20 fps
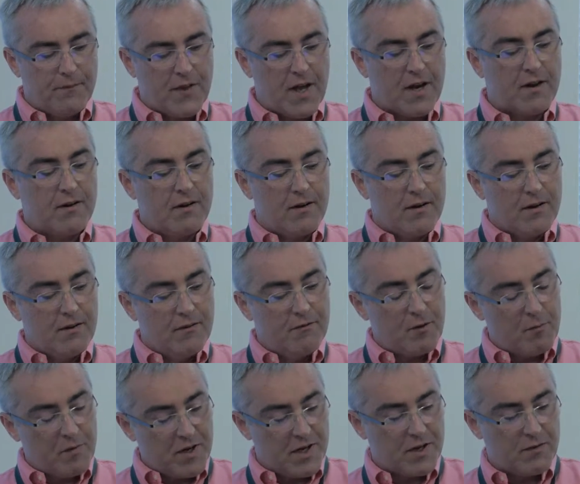Then,
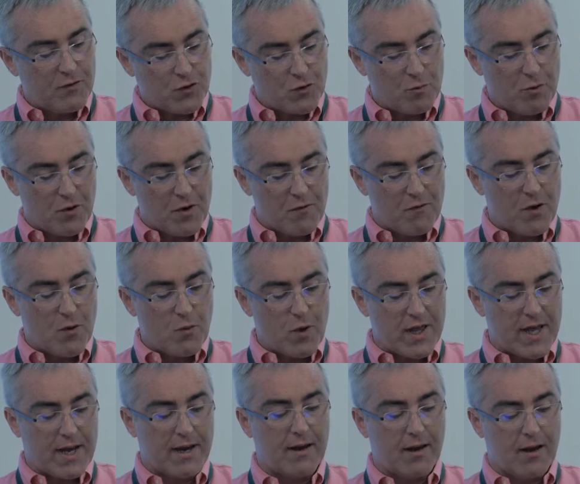from an individual point of view,
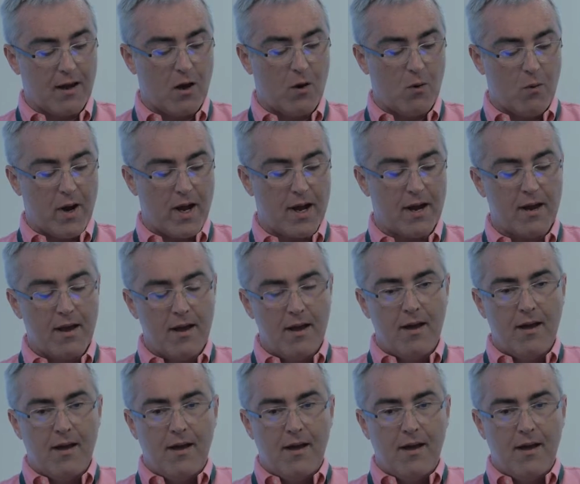we then can go away